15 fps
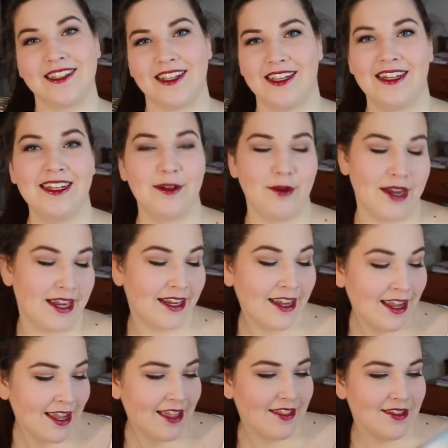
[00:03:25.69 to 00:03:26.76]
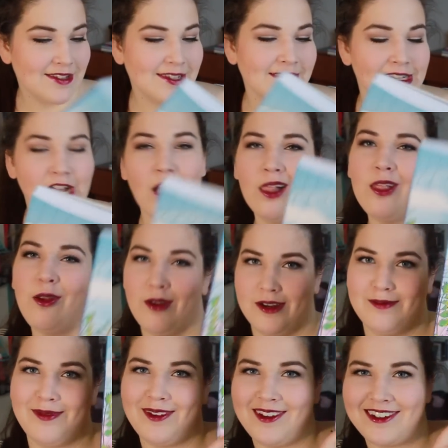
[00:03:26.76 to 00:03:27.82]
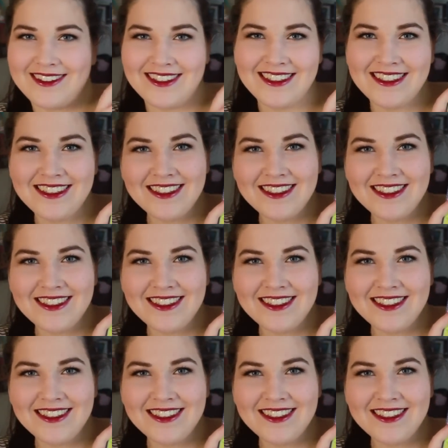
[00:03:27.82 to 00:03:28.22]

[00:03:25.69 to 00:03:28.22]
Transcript: anyway, this is a coloring book.